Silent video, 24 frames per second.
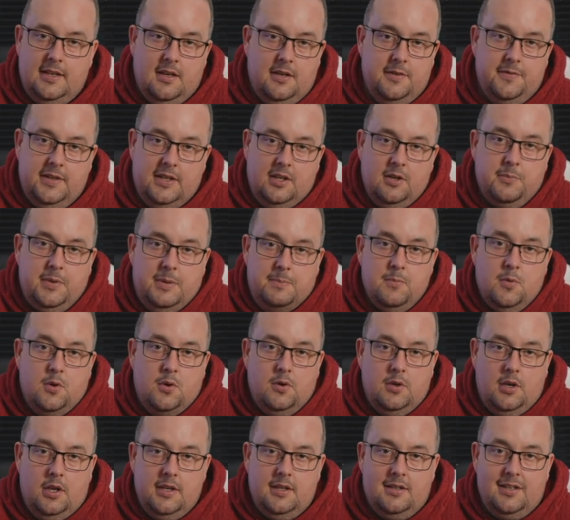I think it'll be
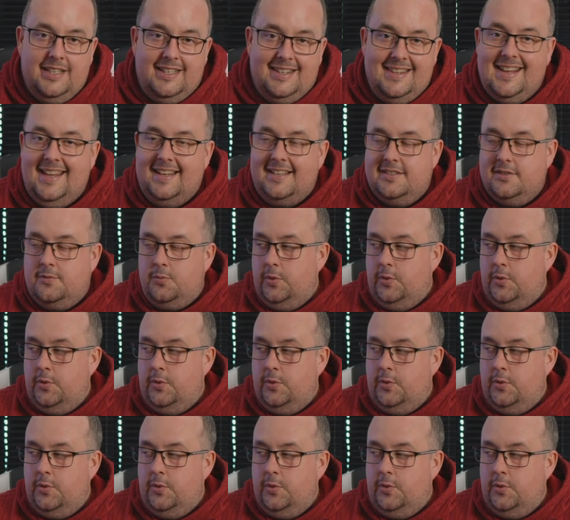more likely next